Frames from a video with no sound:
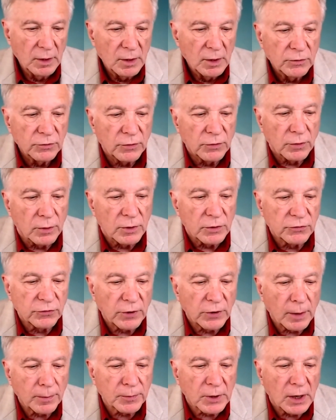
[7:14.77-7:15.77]
So the
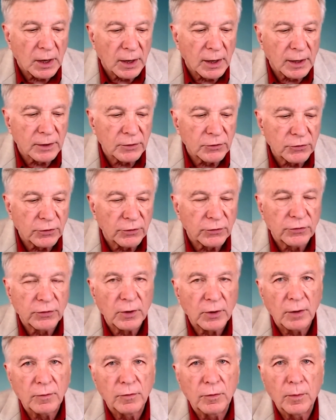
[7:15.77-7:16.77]
subconscious
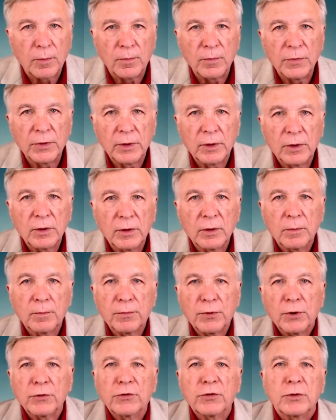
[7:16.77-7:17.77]
of a
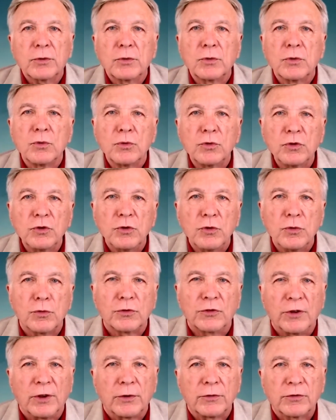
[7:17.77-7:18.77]
person who
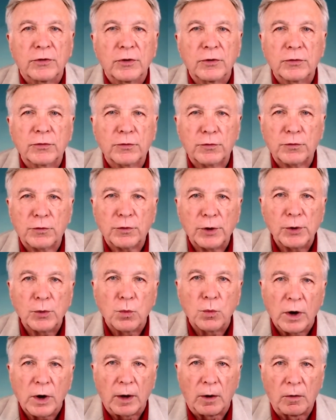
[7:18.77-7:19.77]
uses his free
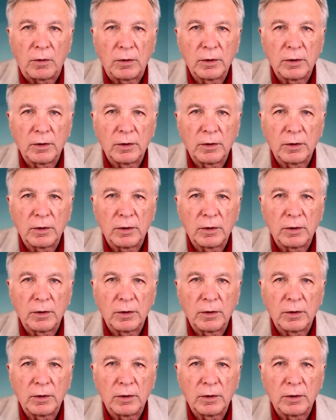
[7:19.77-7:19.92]
will